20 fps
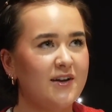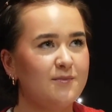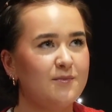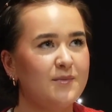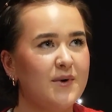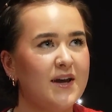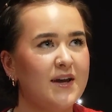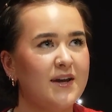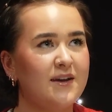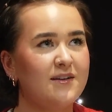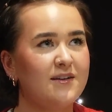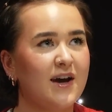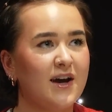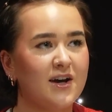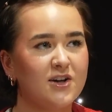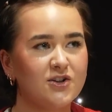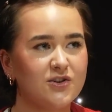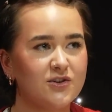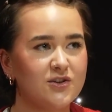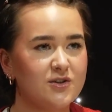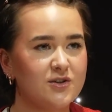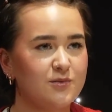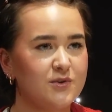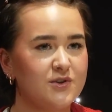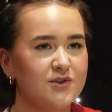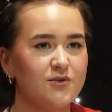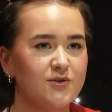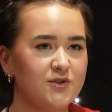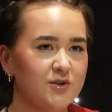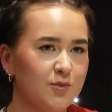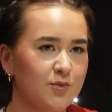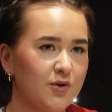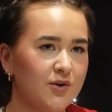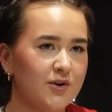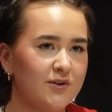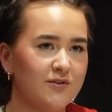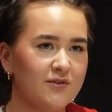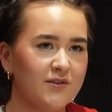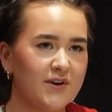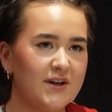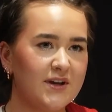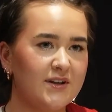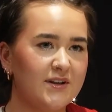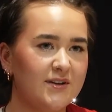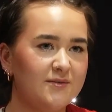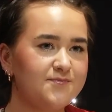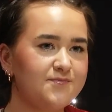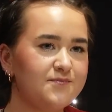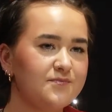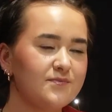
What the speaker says: my lecturers were so supportive in